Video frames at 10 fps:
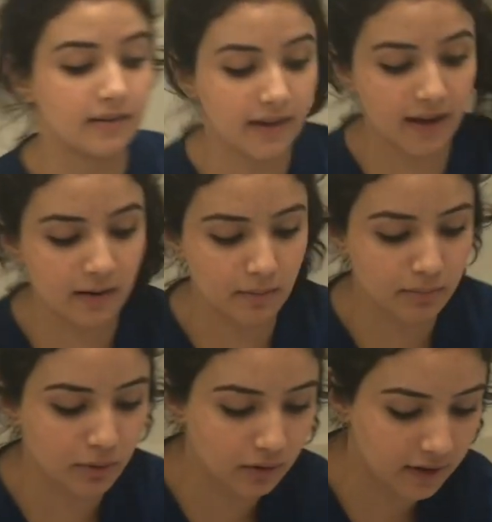Again,
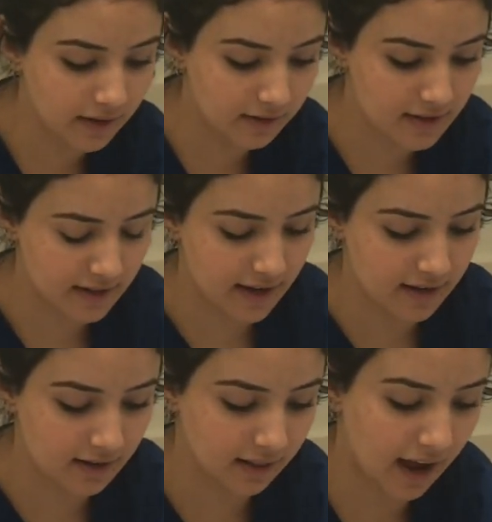pulling the
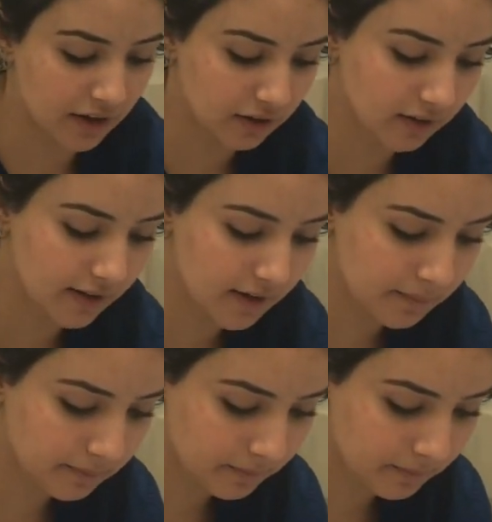skin laterally